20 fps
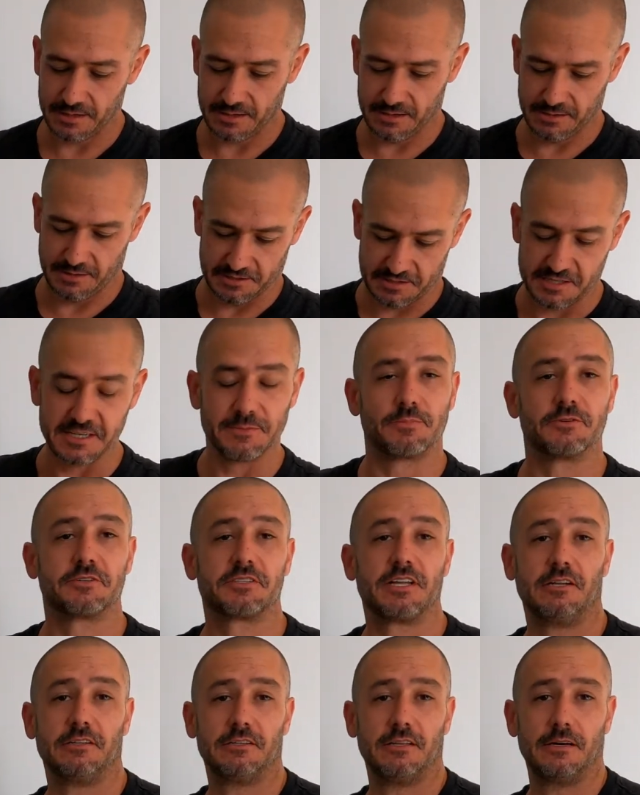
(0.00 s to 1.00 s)
the zipper's
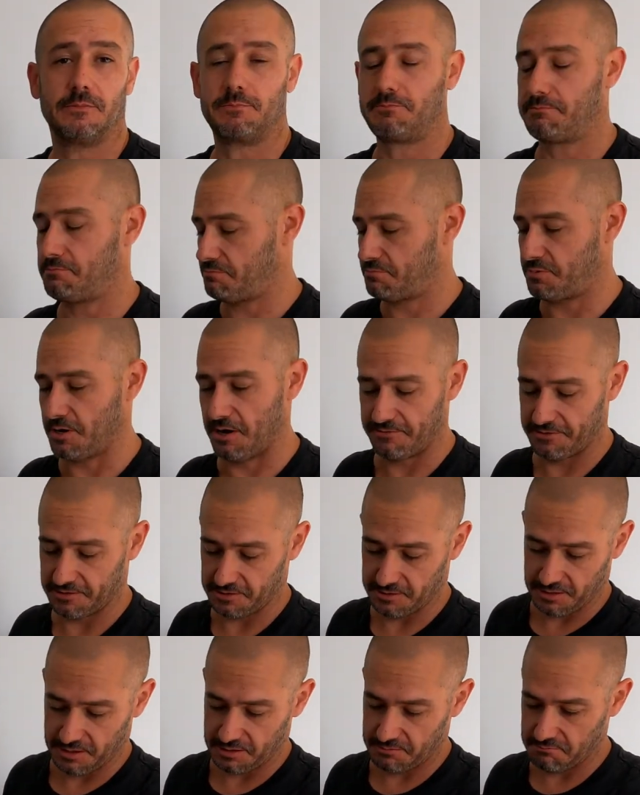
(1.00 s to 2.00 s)
held up
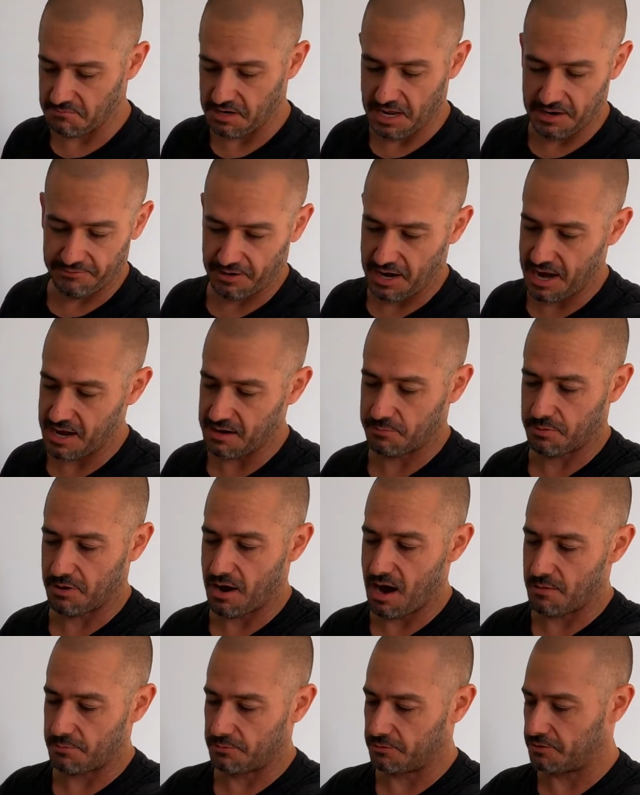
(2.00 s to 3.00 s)
perfectly. Never had a
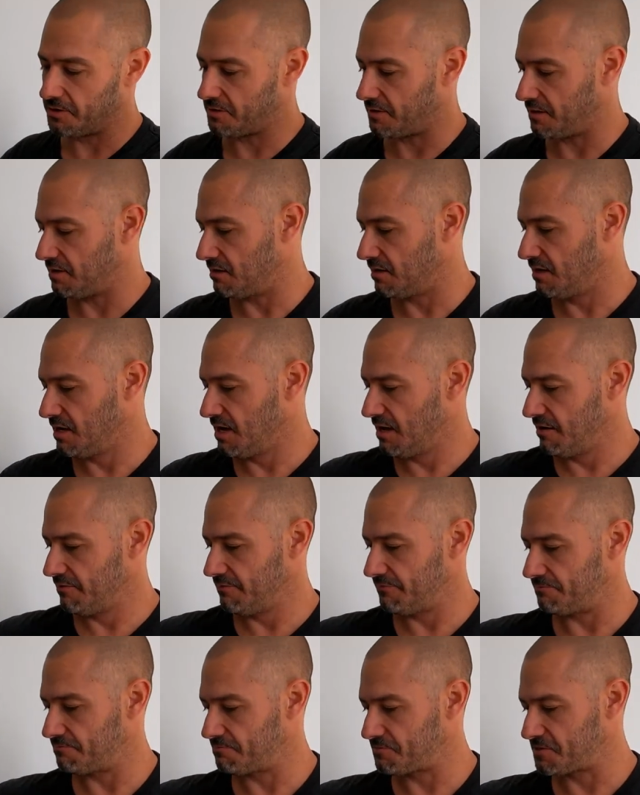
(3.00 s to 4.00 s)
problem with it.
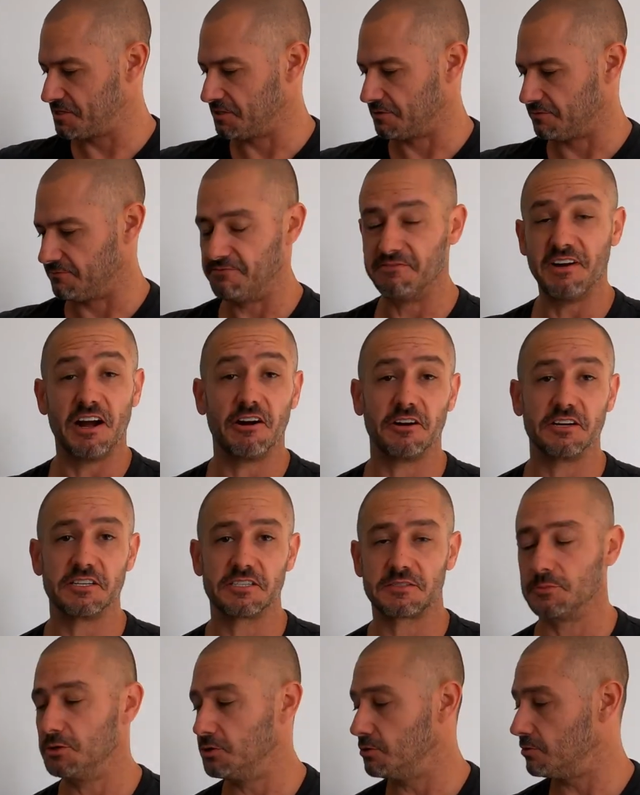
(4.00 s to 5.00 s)
Still very
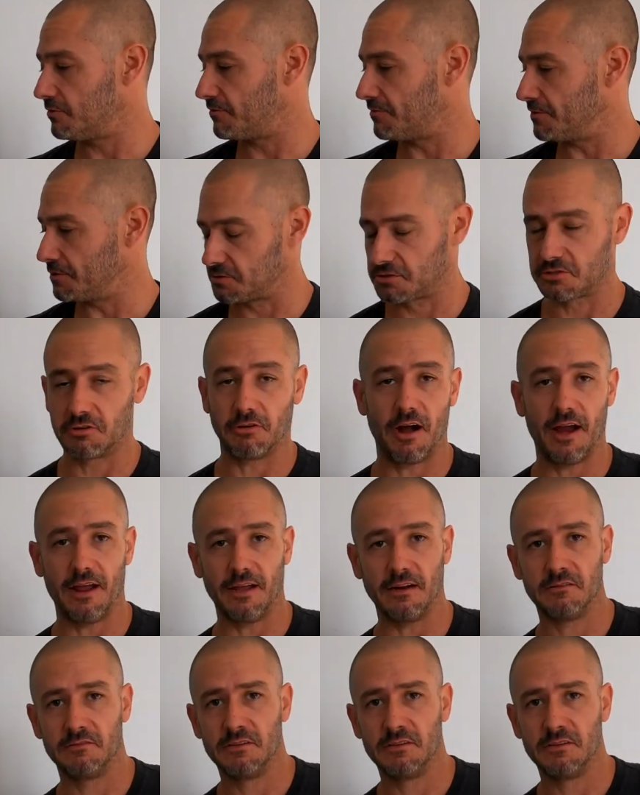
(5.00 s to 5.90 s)
smooth, feels great.